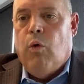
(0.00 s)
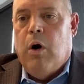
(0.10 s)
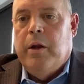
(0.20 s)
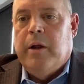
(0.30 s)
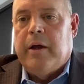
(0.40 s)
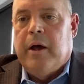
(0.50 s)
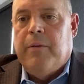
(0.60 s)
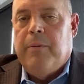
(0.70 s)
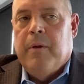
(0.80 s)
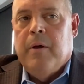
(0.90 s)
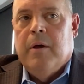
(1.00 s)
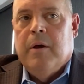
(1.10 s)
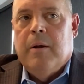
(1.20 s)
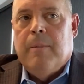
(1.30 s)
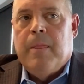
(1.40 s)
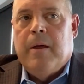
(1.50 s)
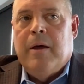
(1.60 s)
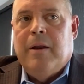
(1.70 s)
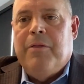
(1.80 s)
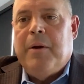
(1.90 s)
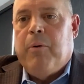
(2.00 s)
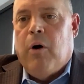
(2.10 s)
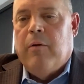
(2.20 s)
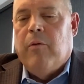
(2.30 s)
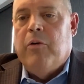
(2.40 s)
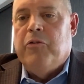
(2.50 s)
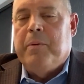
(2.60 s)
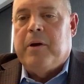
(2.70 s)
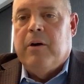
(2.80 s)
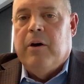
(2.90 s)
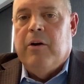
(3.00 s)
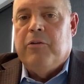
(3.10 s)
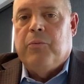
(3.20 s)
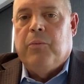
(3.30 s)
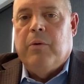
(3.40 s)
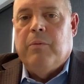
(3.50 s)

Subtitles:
One, and I think part of it was because